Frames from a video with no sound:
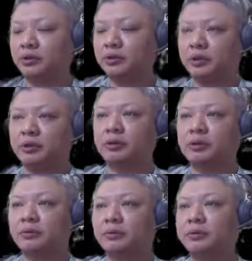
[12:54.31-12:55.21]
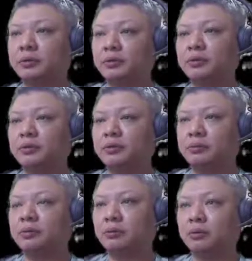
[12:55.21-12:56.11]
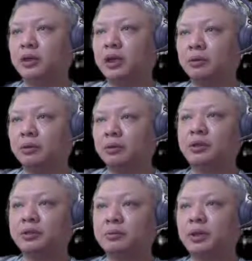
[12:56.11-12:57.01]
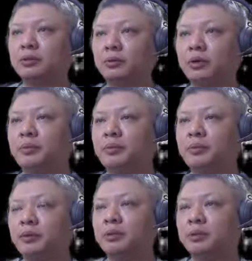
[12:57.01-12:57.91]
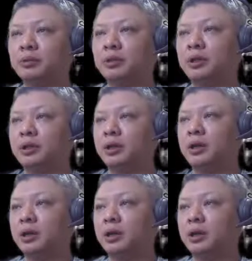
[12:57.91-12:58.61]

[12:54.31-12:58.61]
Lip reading: 4 chariot rendezvous situation would not work out because black would have been able to link